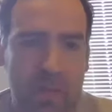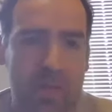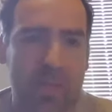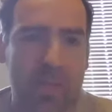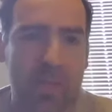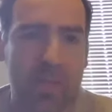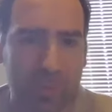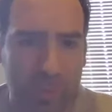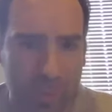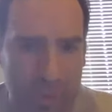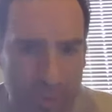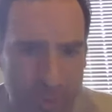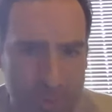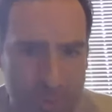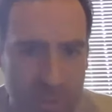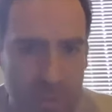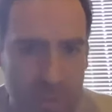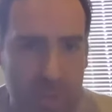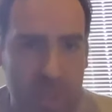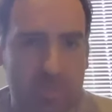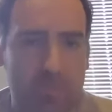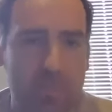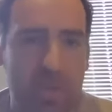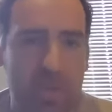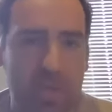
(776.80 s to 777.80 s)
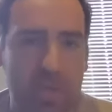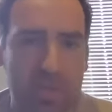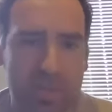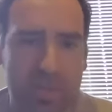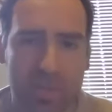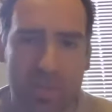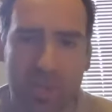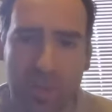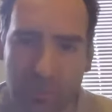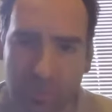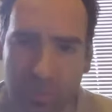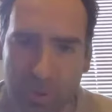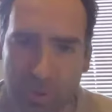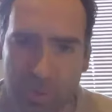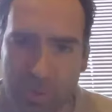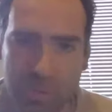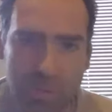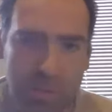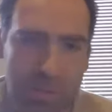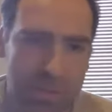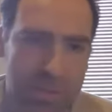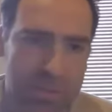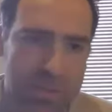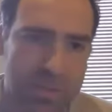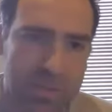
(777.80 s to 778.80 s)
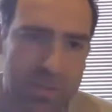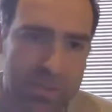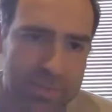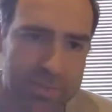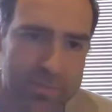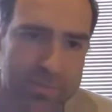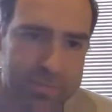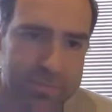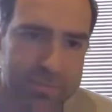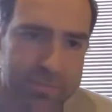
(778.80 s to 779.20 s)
They were using that money to help rebuild their city.